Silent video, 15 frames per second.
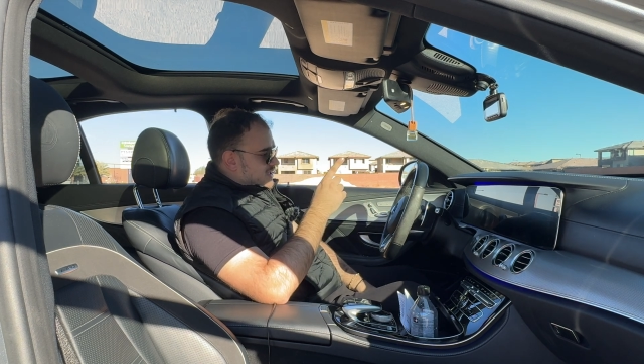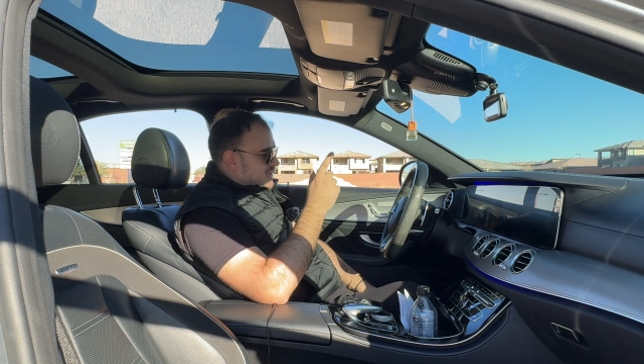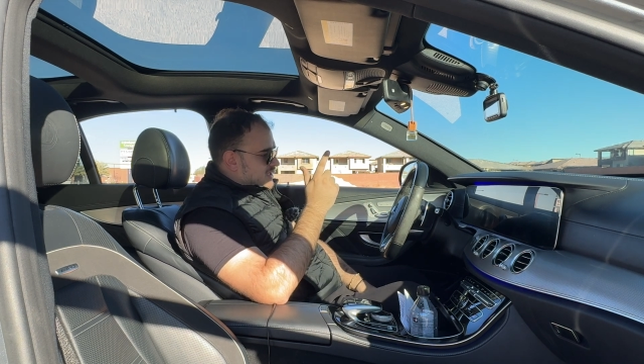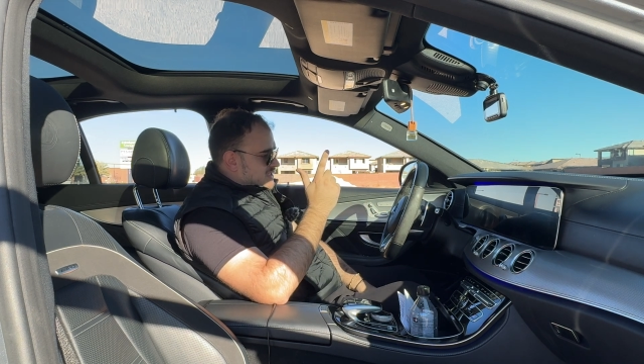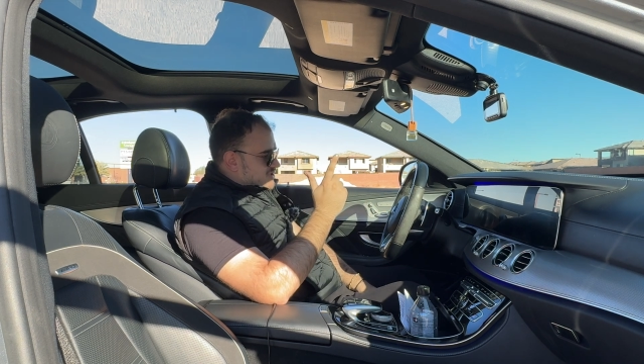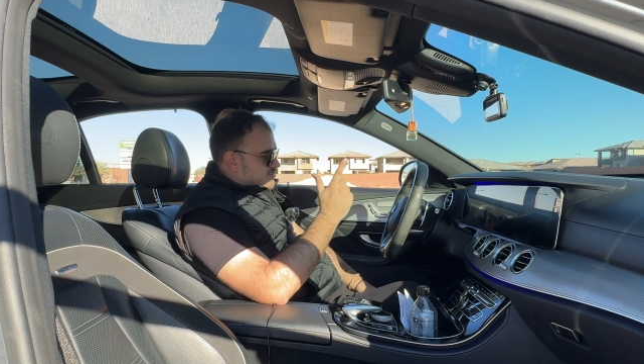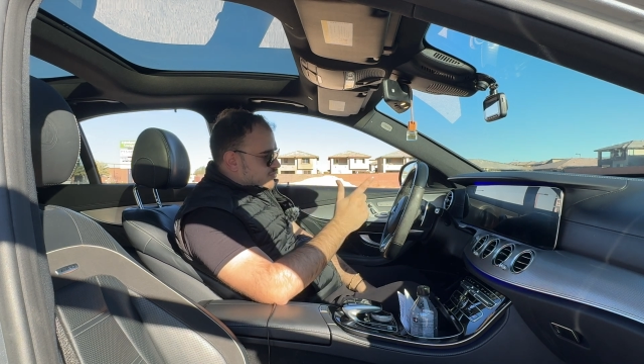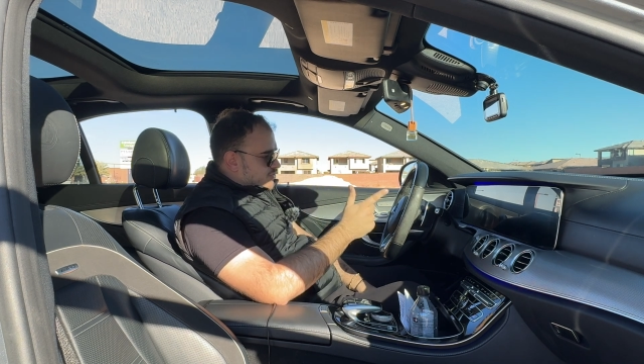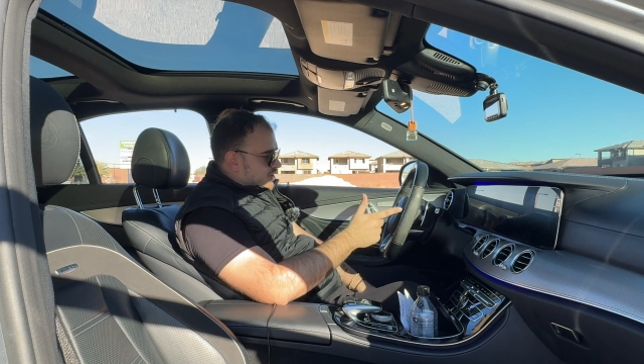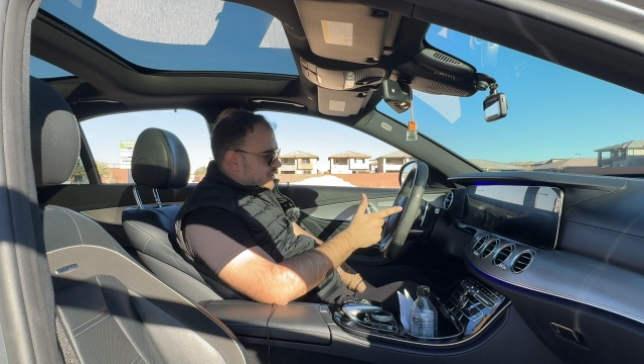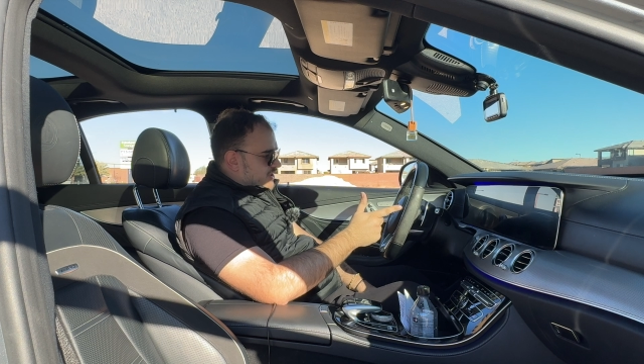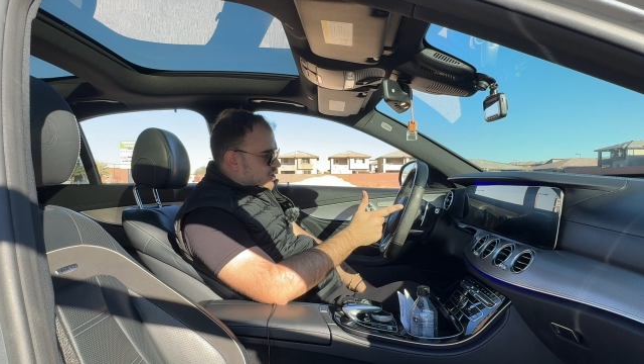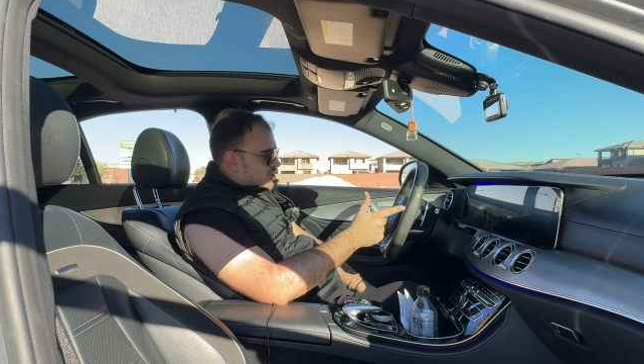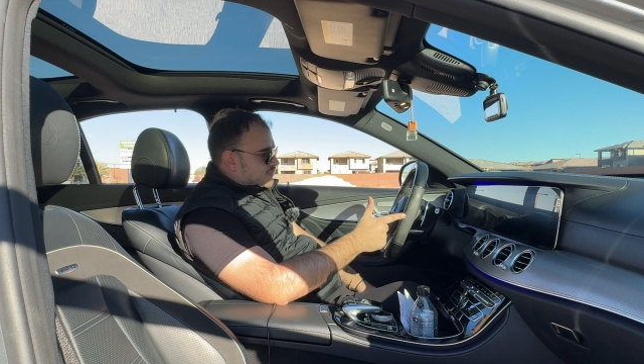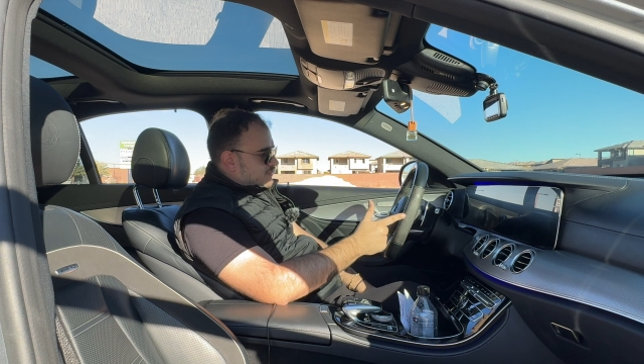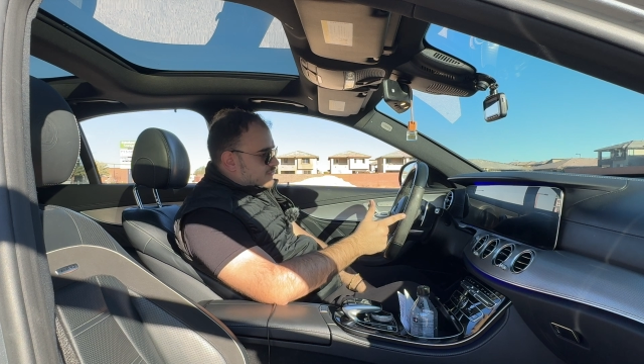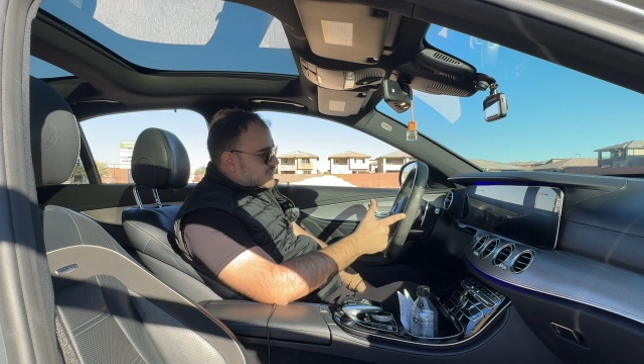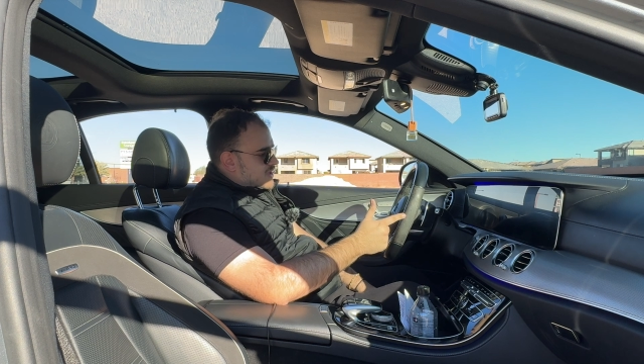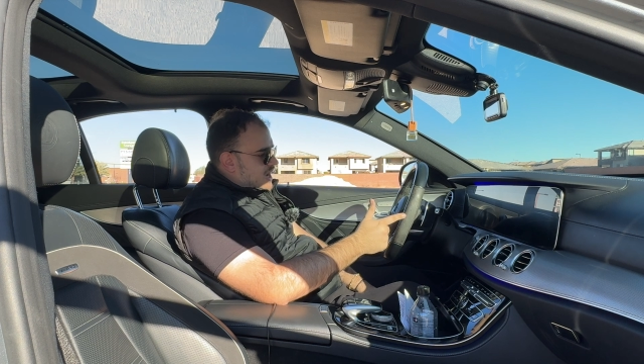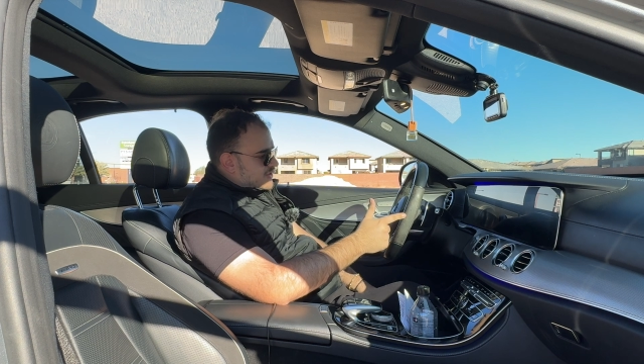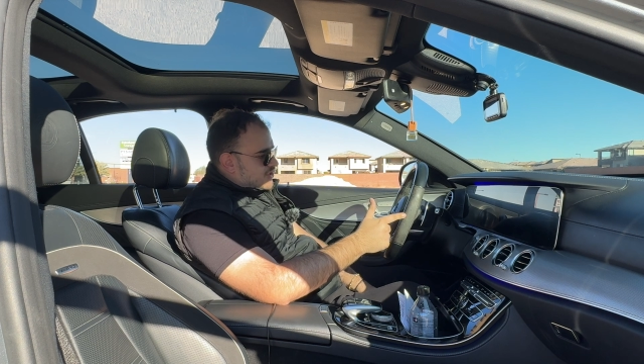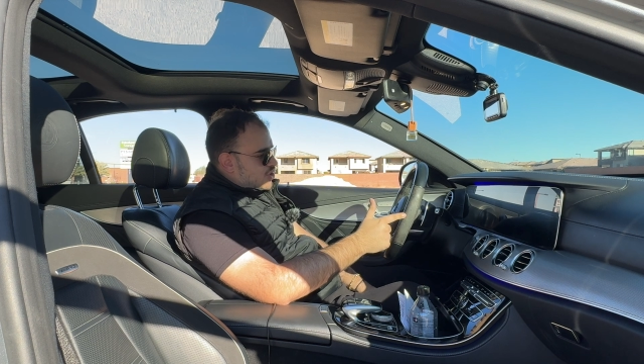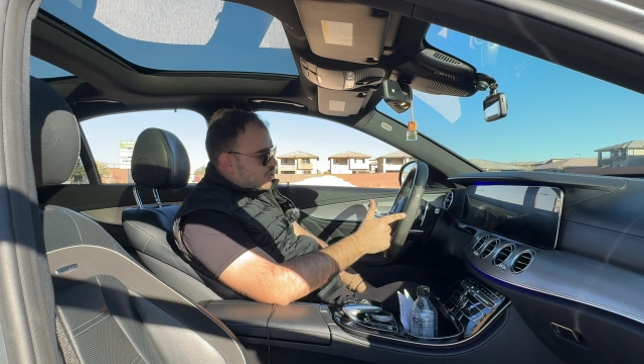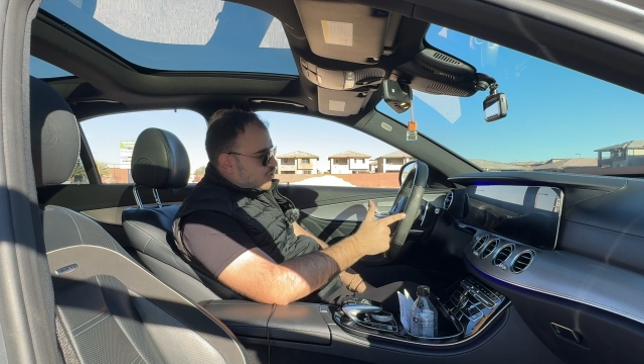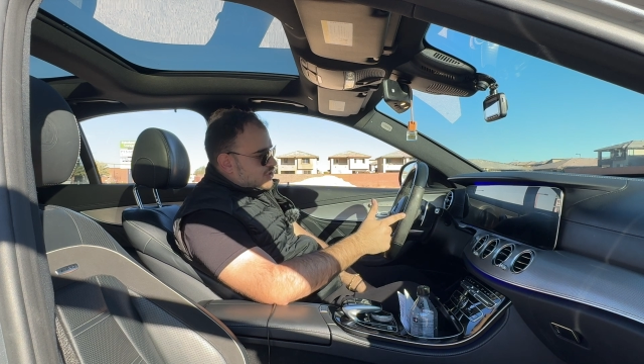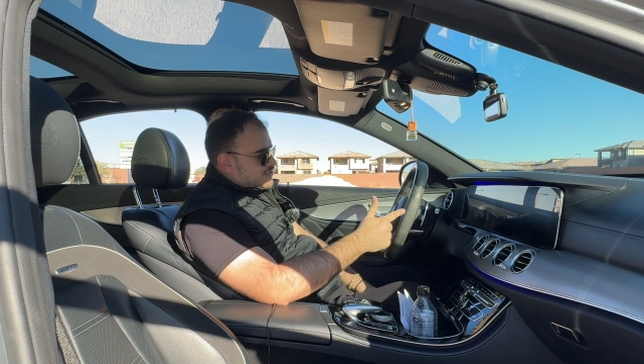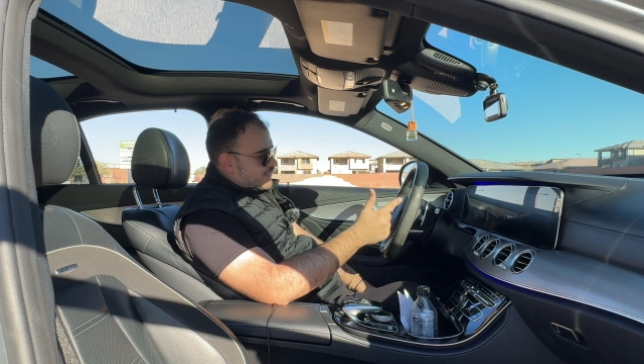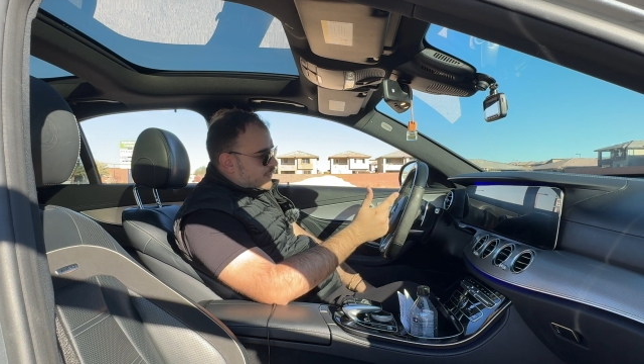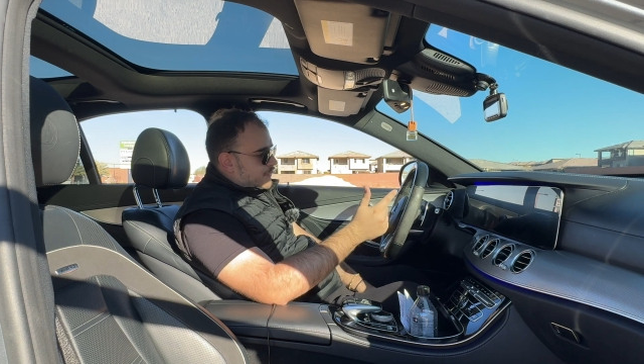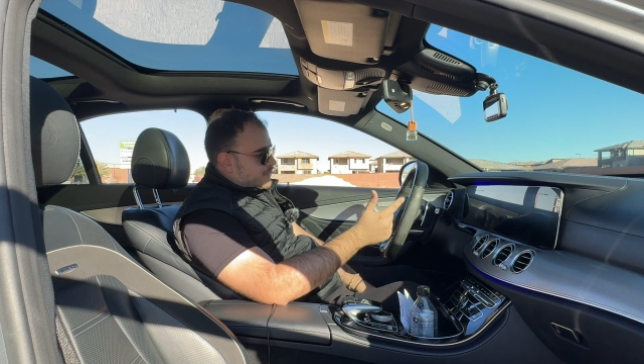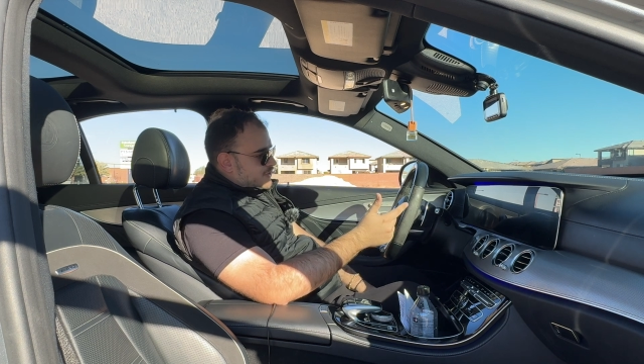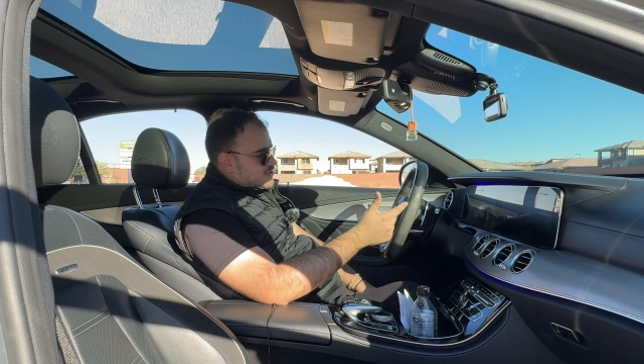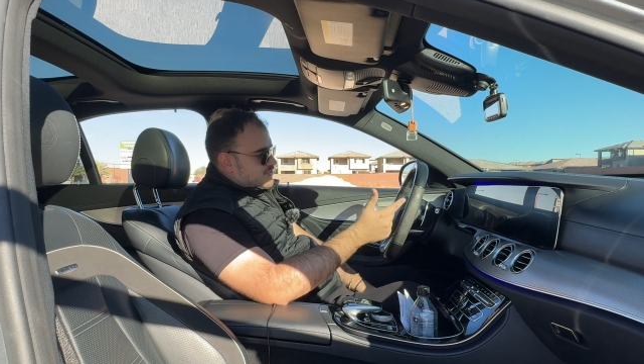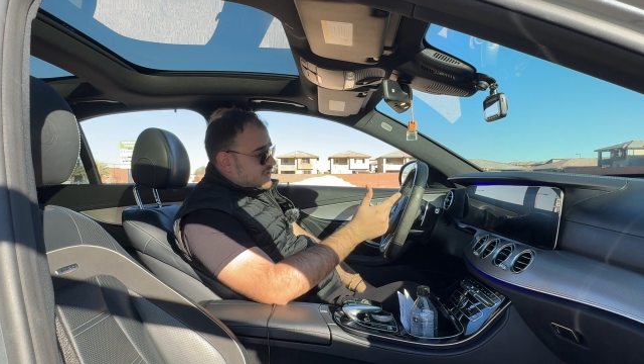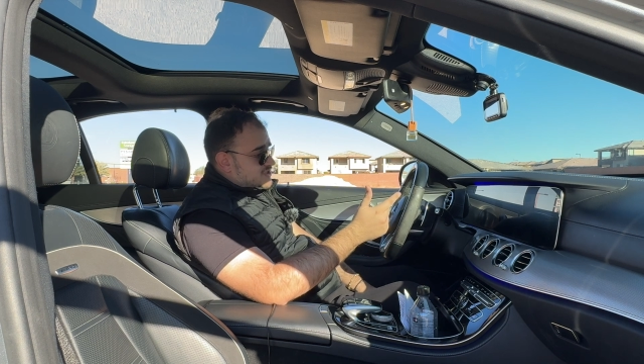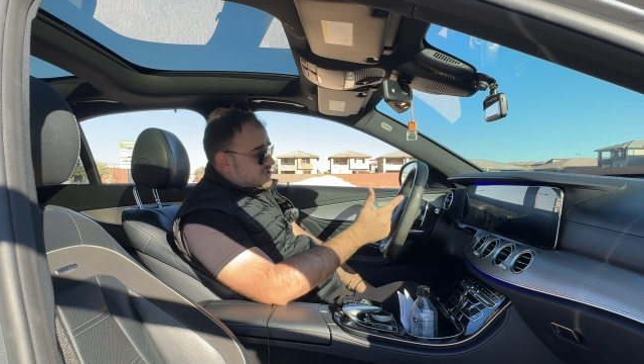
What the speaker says: It's really not the car's fault, personally.